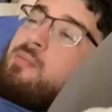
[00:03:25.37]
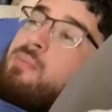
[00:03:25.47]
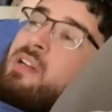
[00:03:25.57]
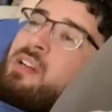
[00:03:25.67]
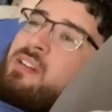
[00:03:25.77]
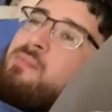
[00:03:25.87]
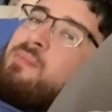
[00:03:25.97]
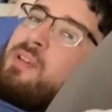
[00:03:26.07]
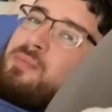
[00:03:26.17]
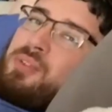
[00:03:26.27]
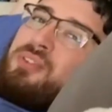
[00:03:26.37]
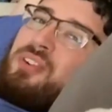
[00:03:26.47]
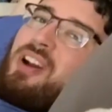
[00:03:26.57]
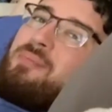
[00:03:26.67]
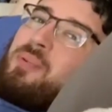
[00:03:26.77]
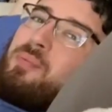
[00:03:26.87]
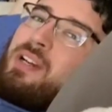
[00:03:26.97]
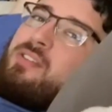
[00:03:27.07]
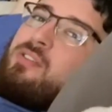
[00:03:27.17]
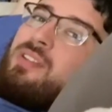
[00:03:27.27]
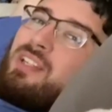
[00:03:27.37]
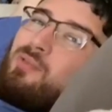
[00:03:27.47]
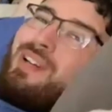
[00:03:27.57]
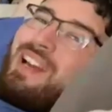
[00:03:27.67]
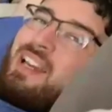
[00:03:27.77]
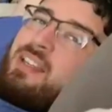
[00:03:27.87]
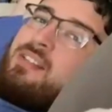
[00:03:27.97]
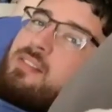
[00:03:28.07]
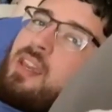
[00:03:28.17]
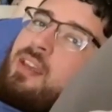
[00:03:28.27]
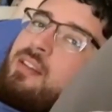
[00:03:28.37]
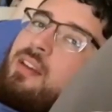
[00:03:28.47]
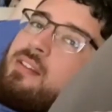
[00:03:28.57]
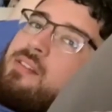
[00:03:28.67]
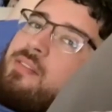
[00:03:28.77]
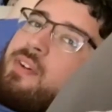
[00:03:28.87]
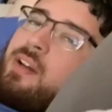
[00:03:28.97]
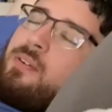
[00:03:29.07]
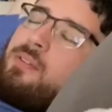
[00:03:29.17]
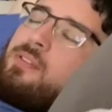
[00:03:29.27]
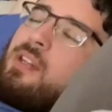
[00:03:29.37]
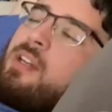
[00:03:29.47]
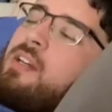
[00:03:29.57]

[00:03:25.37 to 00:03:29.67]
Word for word: But I am immunocompromised, so that's why I can take the antivirals.